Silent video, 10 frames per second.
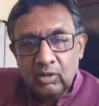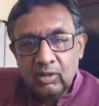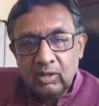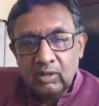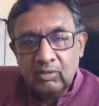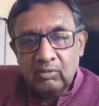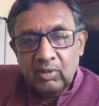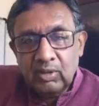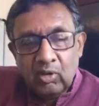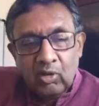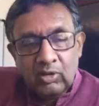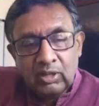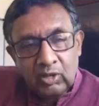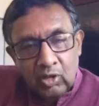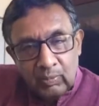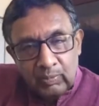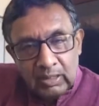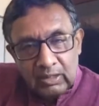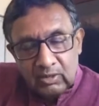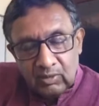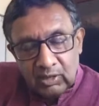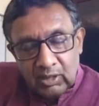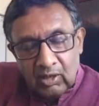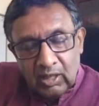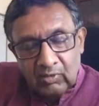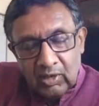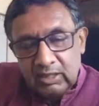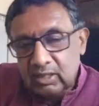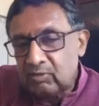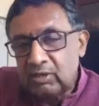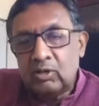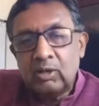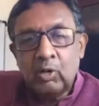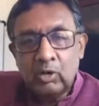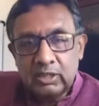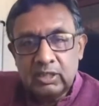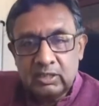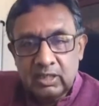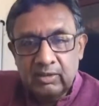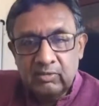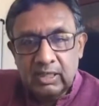or the Europeans advancing without abolishing slavery.